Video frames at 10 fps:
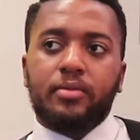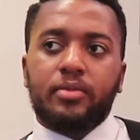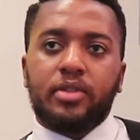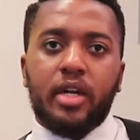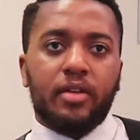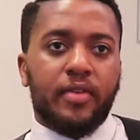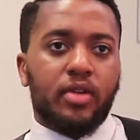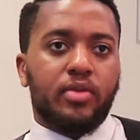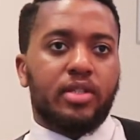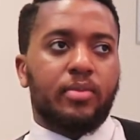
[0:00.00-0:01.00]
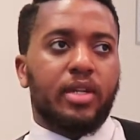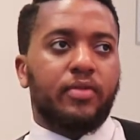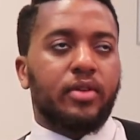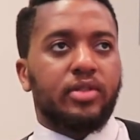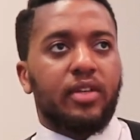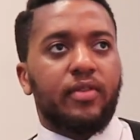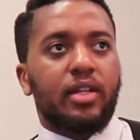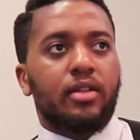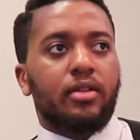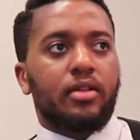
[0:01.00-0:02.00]
China factories, if I was
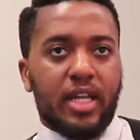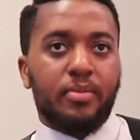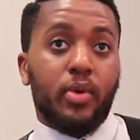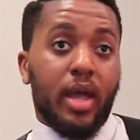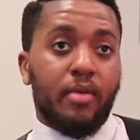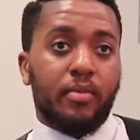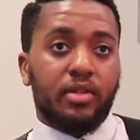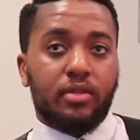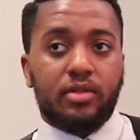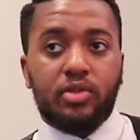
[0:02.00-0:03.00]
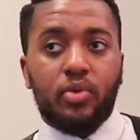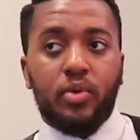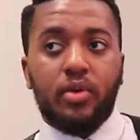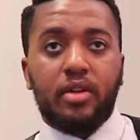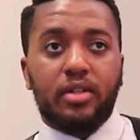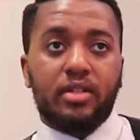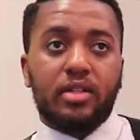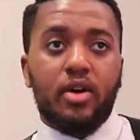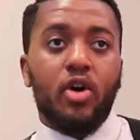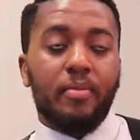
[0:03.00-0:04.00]
giving Ningbo M a score
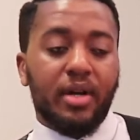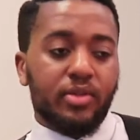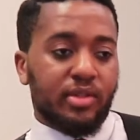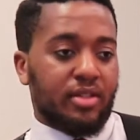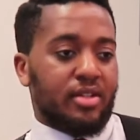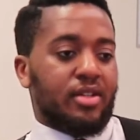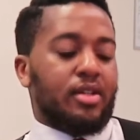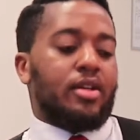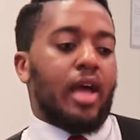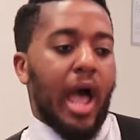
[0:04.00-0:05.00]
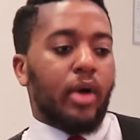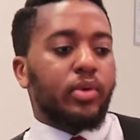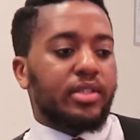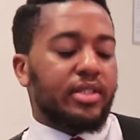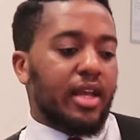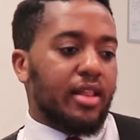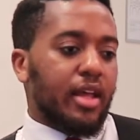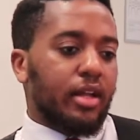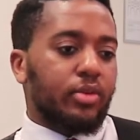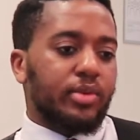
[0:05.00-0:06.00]
in Hongbaos, I would say
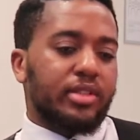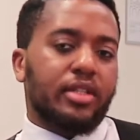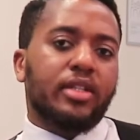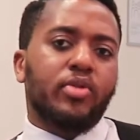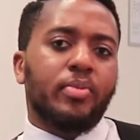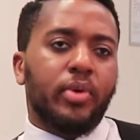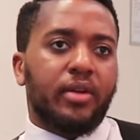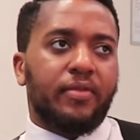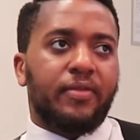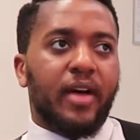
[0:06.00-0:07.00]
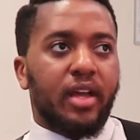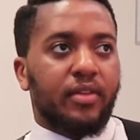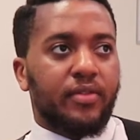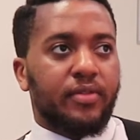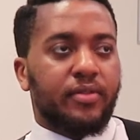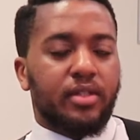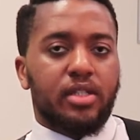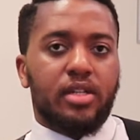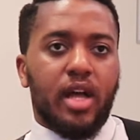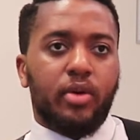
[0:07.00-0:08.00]
that it was 3.5
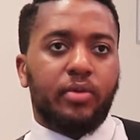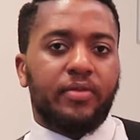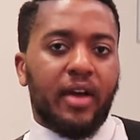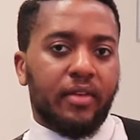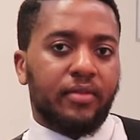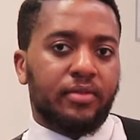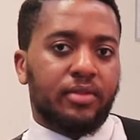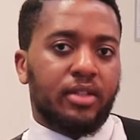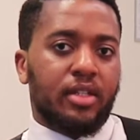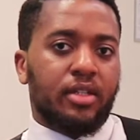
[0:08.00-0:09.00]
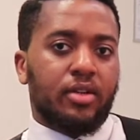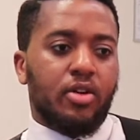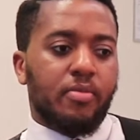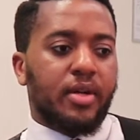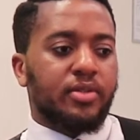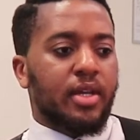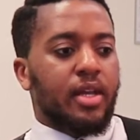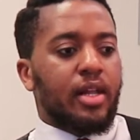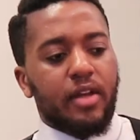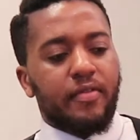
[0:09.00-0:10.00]
out of 5 Hongbaos.
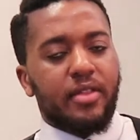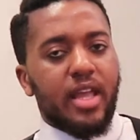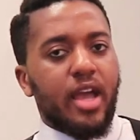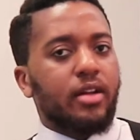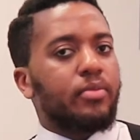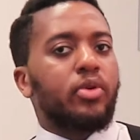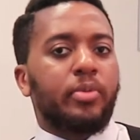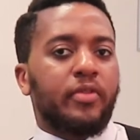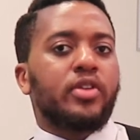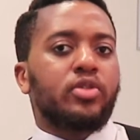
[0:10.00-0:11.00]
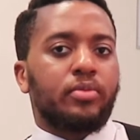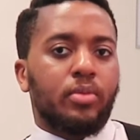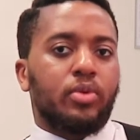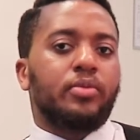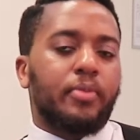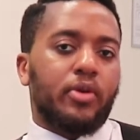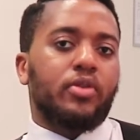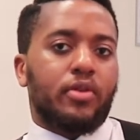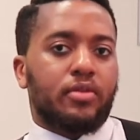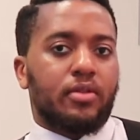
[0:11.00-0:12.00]
If they had a more professional mold
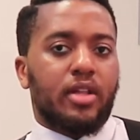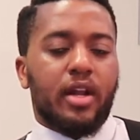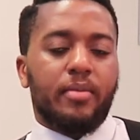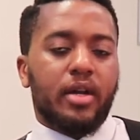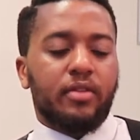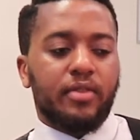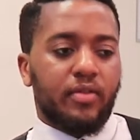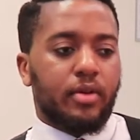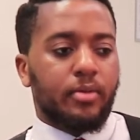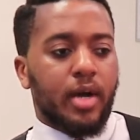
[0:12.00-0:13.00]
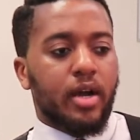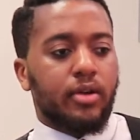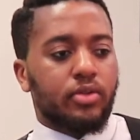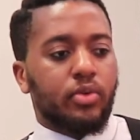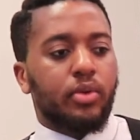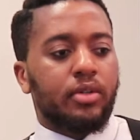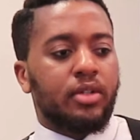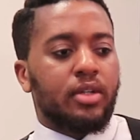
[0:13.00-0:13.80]
partner, then I might have given them a higher score.